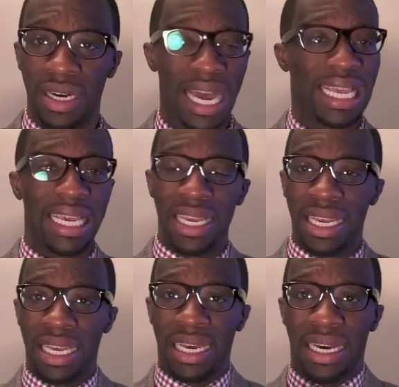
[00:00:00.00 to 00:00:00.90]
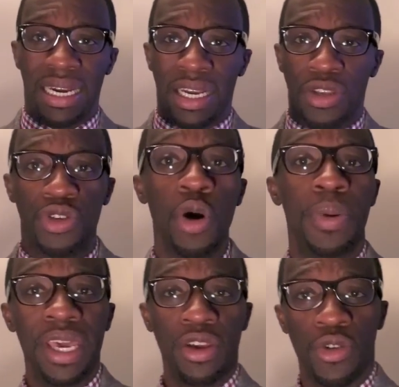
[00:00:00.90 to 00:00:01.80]
Like, you'll
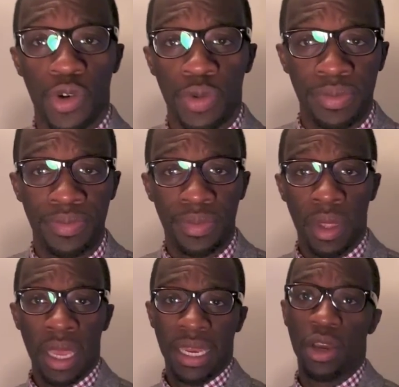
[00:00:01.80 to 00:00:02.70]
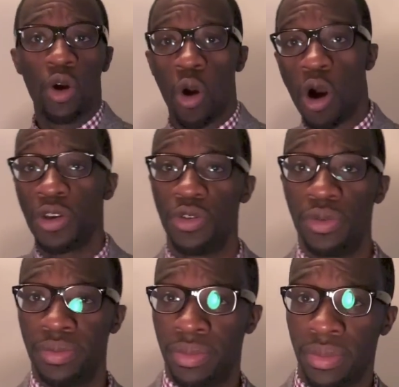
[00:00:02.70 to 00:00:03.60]
be in your room, they'll call you.
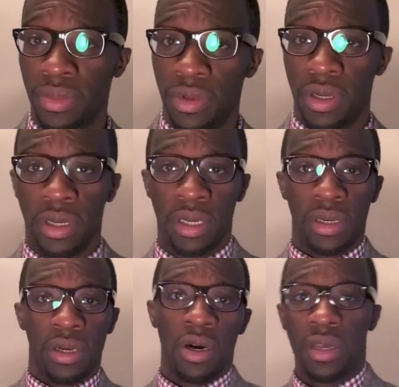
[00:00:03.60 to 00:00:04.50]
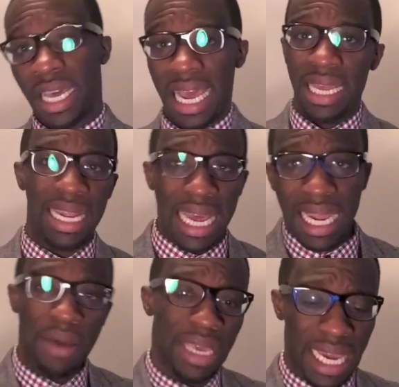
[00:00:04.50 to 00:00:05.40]
No,
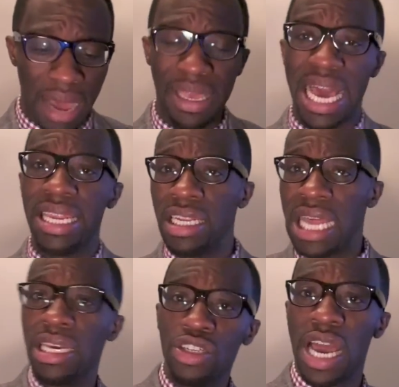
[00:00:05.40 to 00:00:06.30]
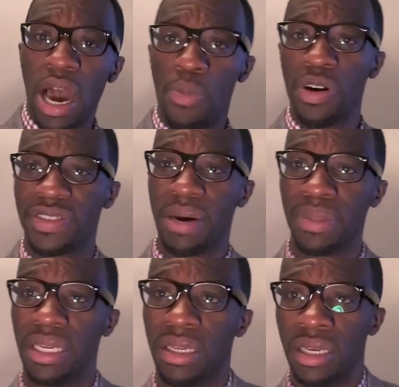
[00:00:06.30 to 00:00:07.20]
come here. I need your help with
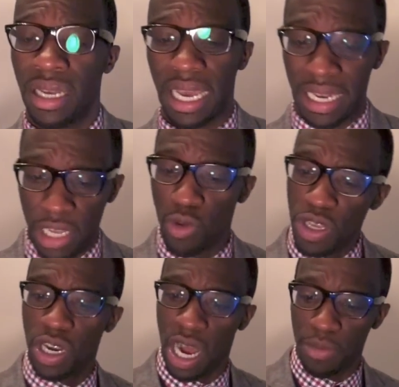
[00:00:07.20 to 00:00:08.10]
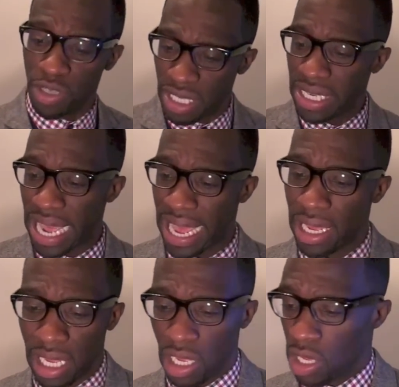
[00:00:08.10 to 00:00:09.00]
something. And then when you come, you see
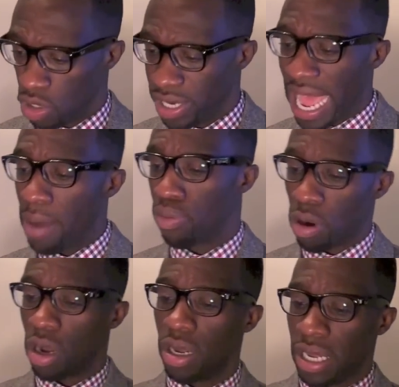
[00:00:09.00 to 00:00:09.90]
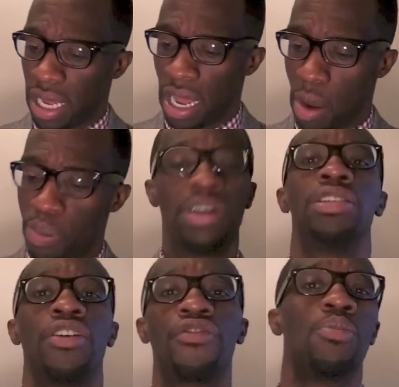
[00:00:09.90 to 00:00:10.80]
that your dad brought a
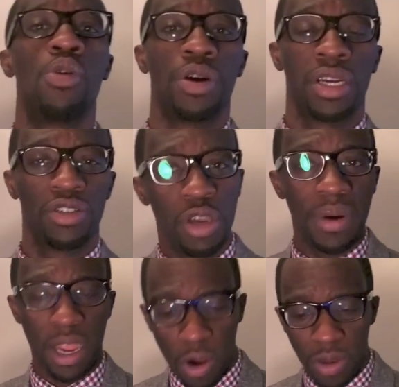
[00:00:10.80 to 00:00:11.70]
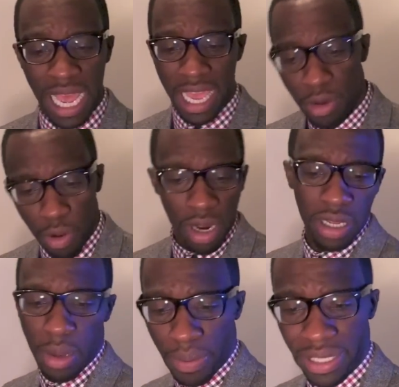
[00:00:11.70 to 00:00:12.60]
printer from work. So you be like, oh, Dad, you
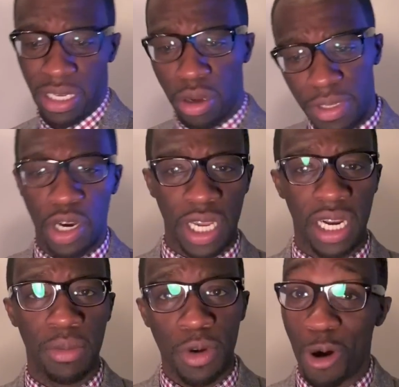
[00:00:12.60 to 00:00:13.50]
brought the printer. You want me to hook it up?